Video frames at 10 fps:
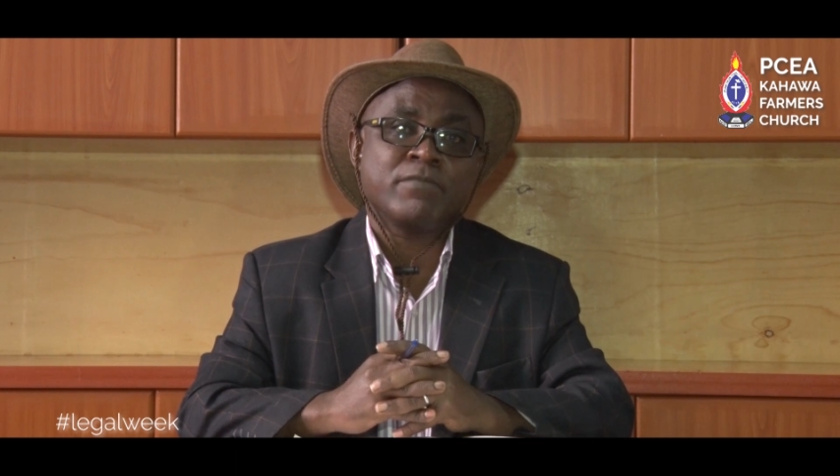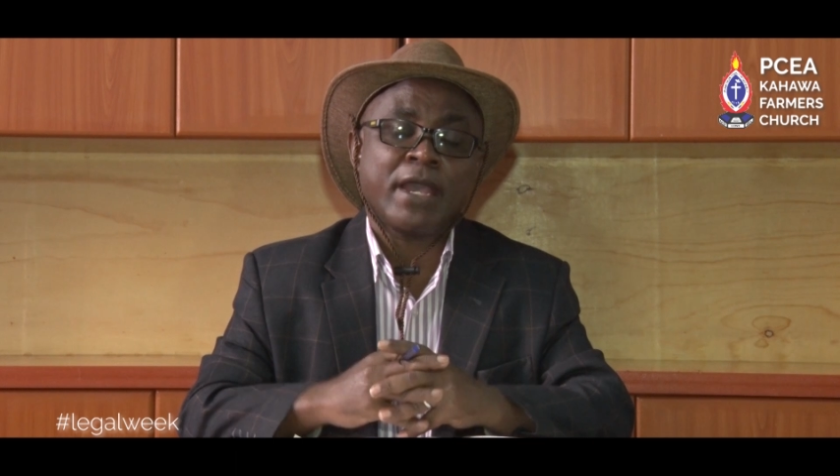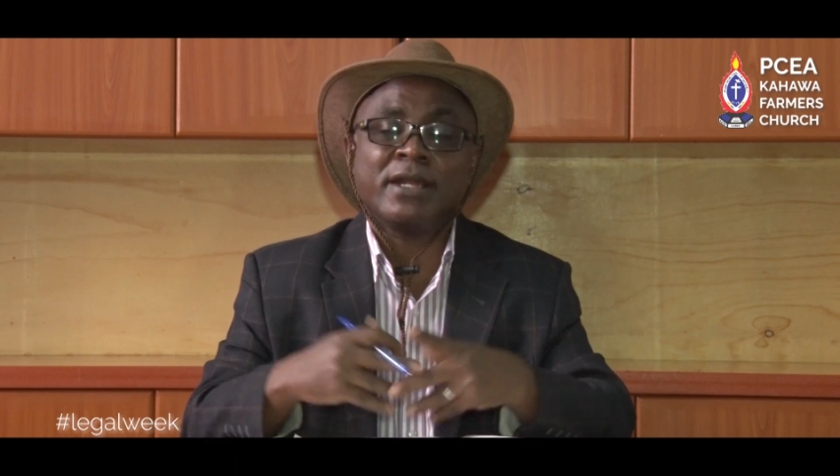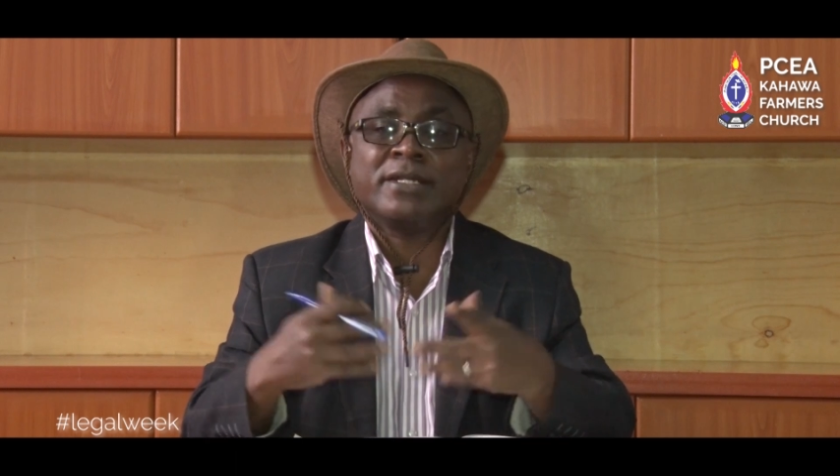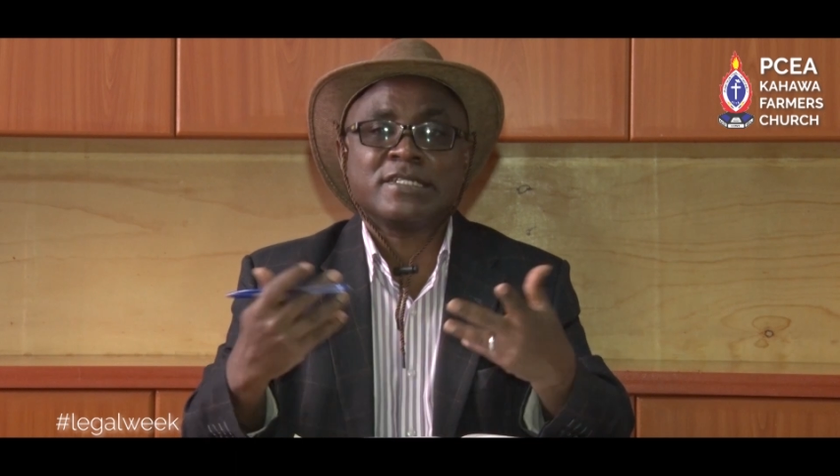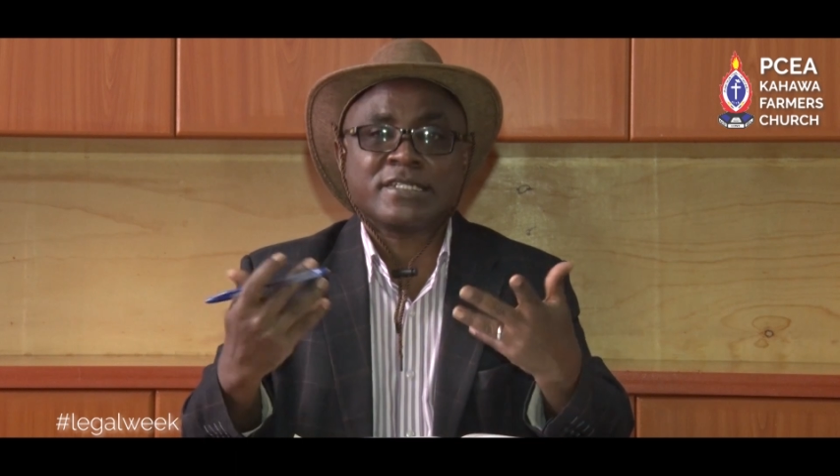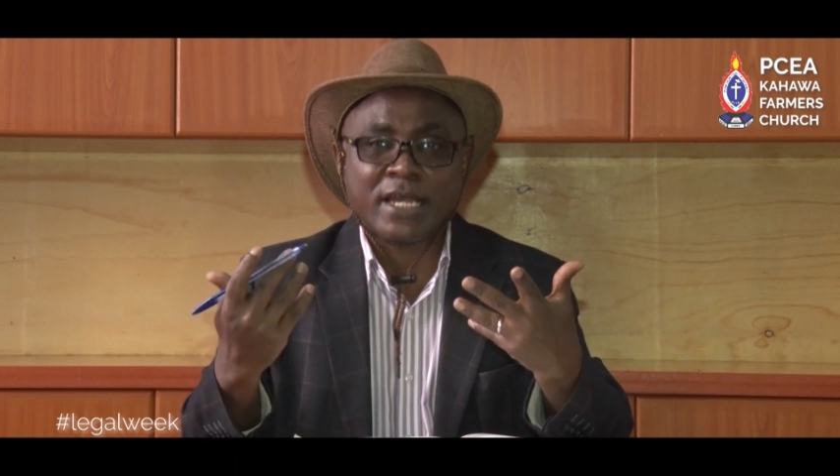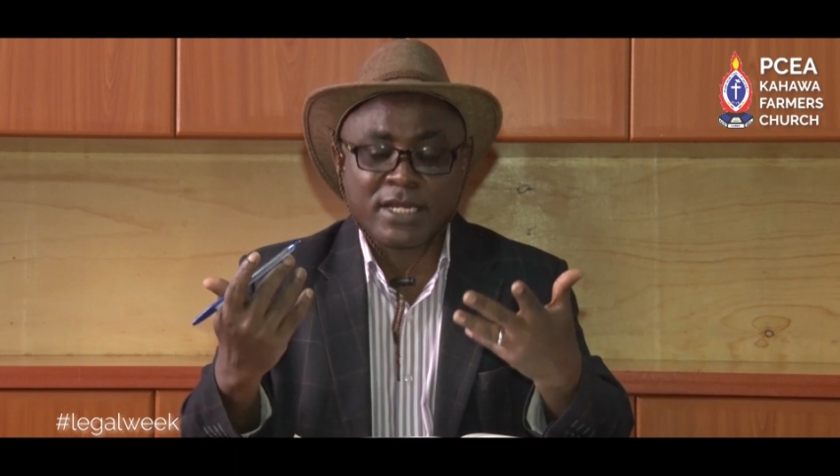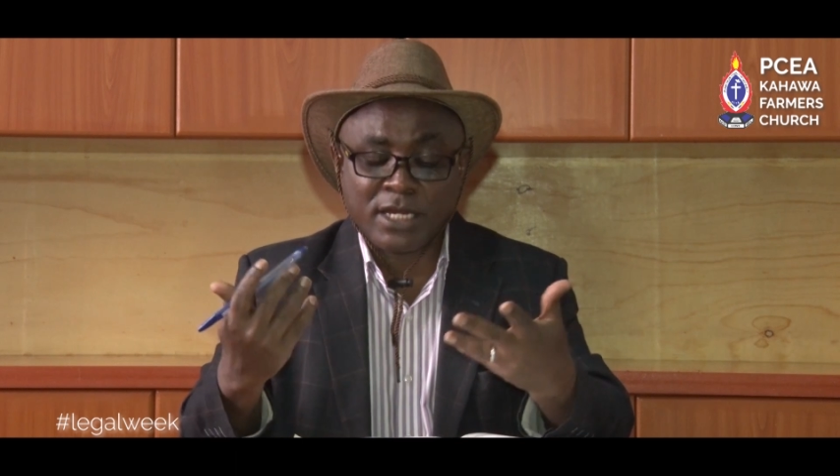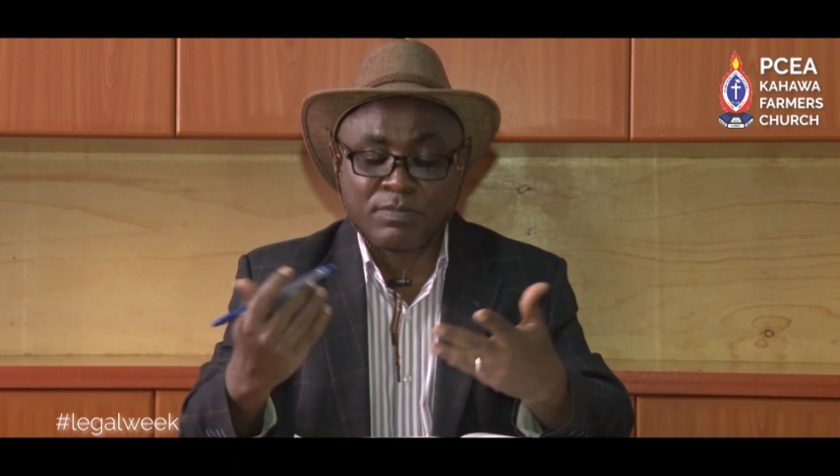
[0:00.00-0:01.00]
had
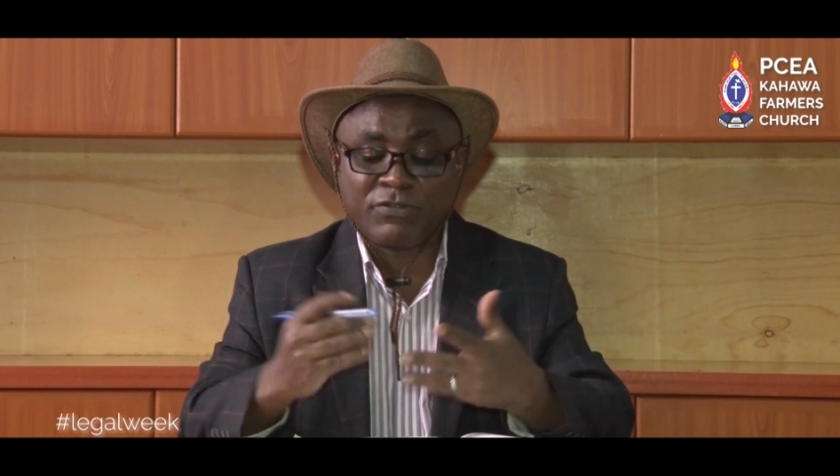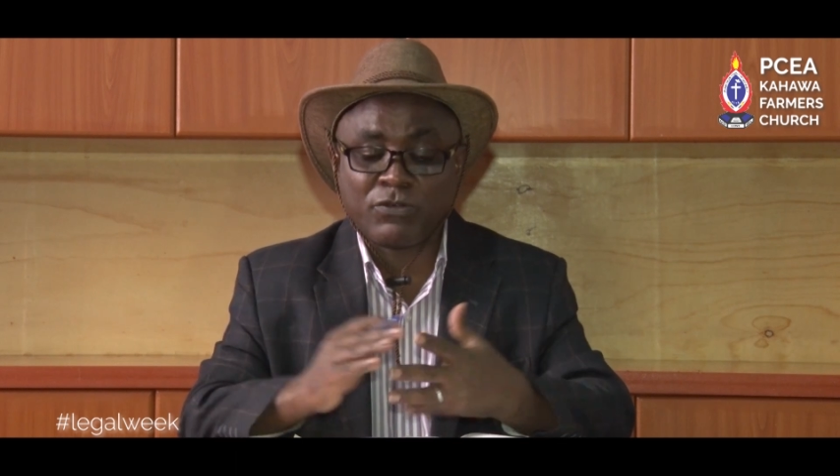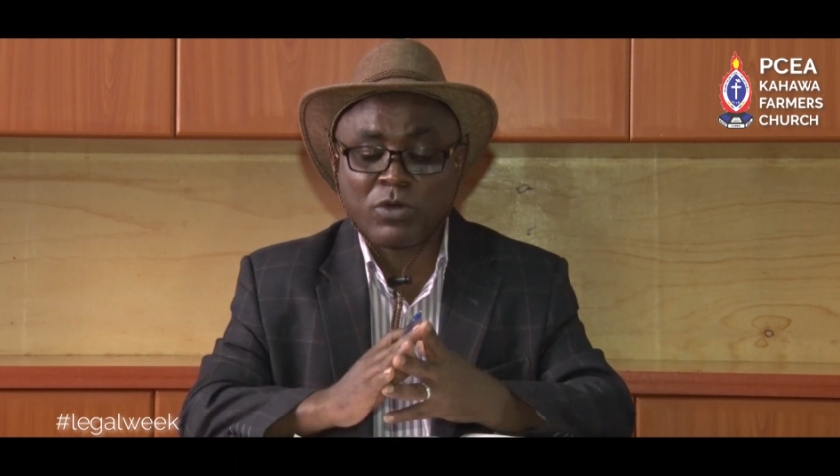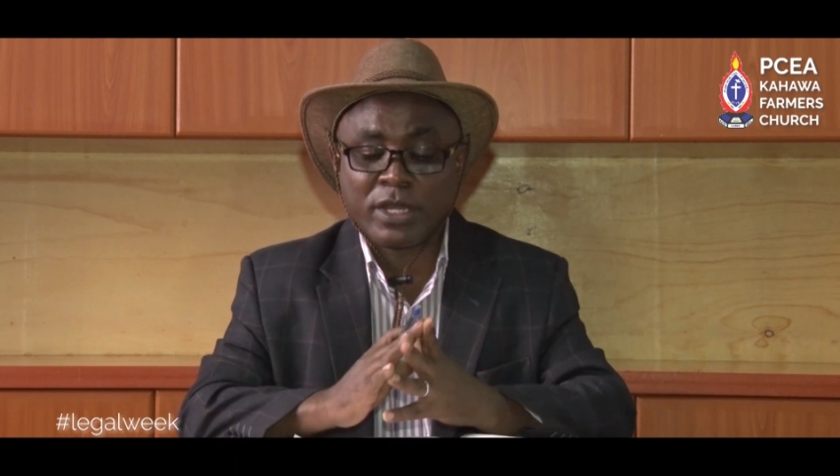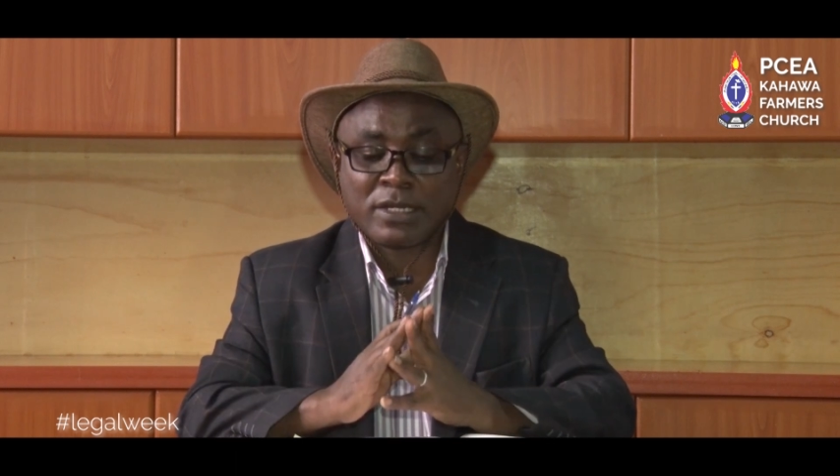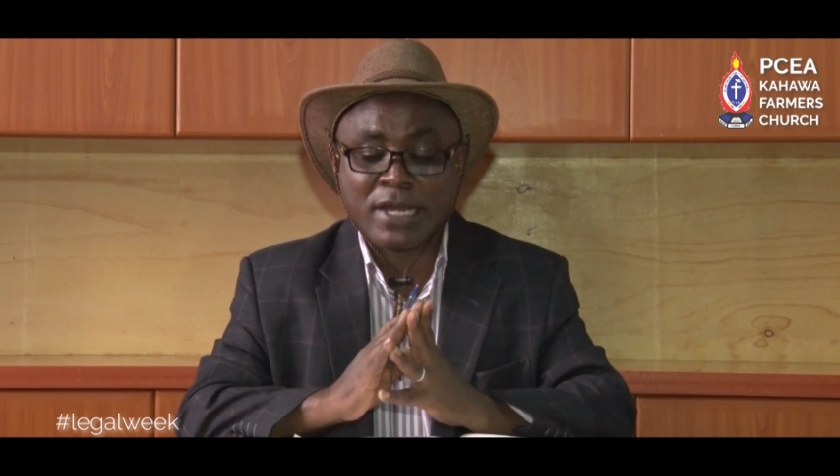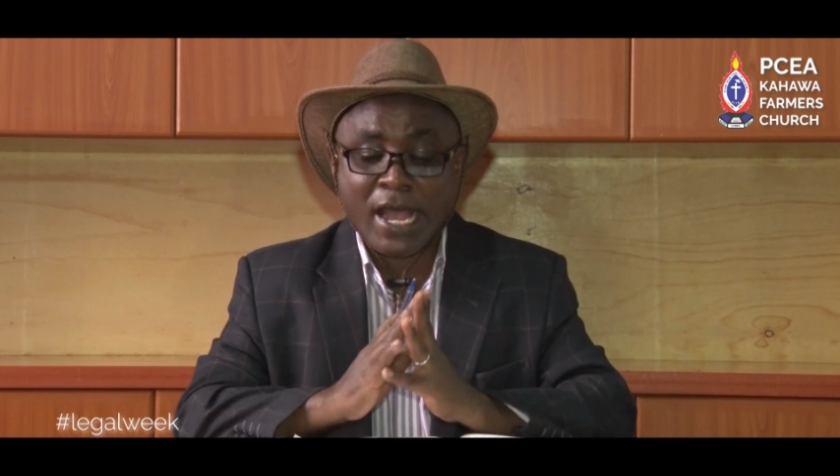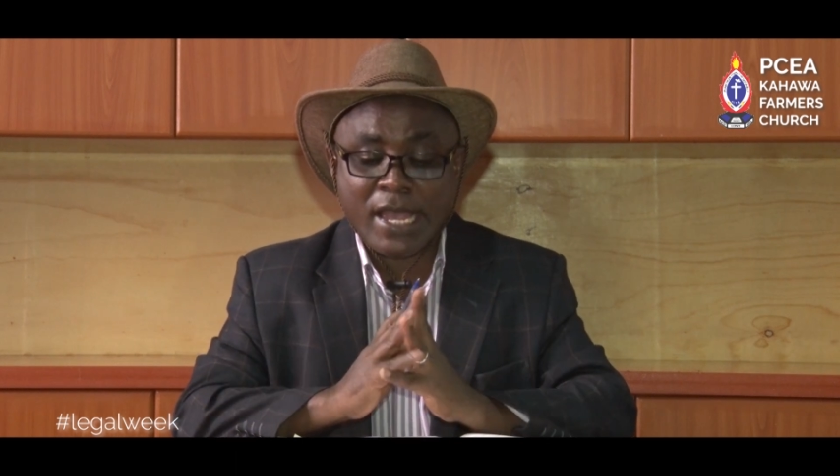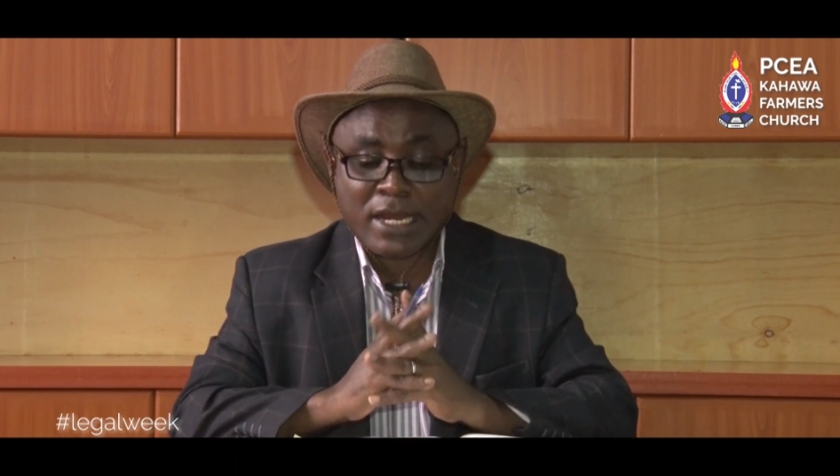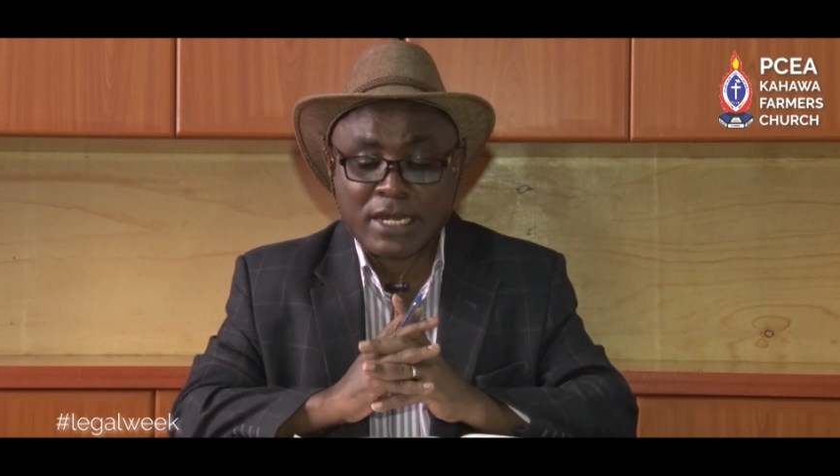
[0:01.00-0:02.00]
decided before he
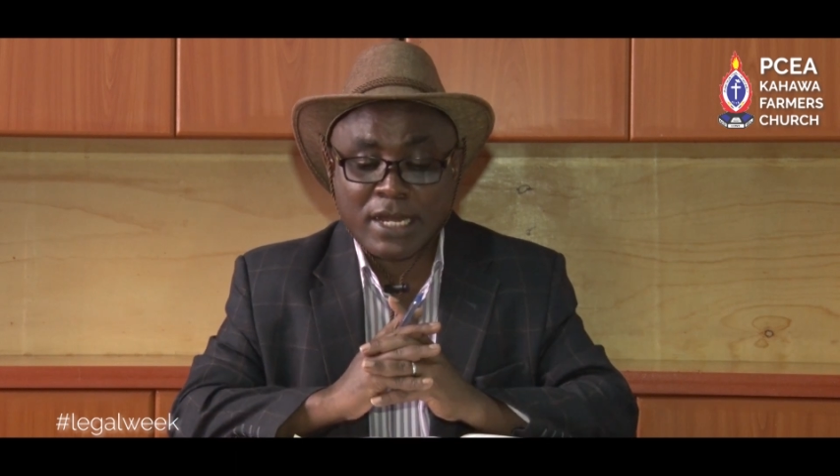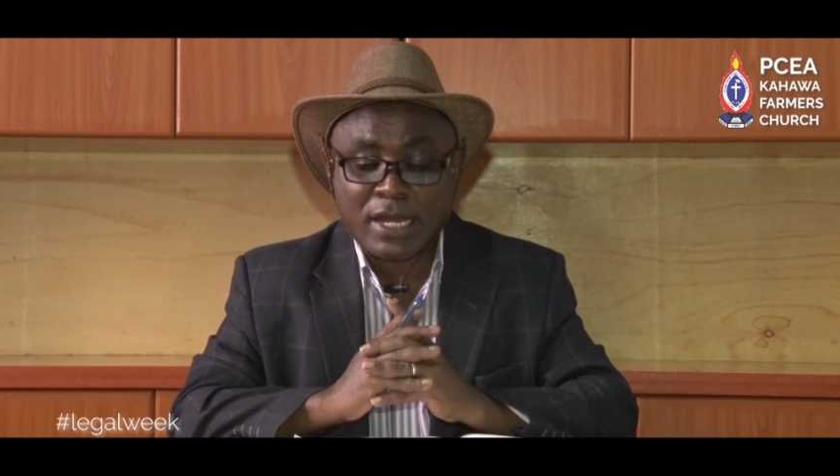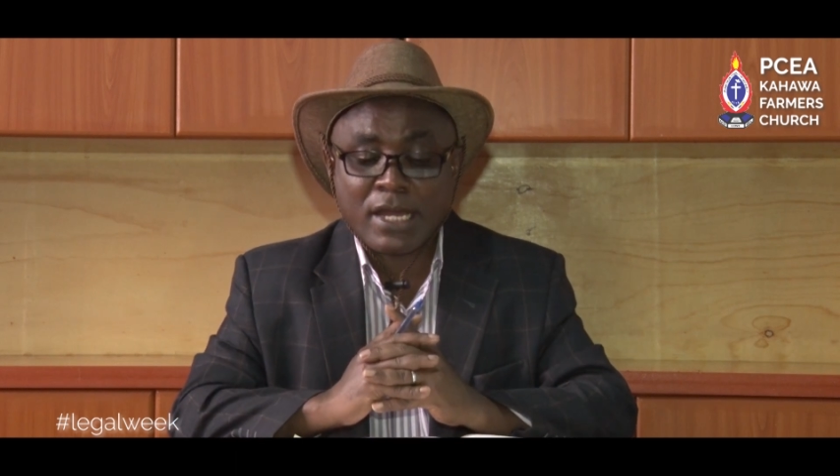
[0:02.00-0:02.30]
died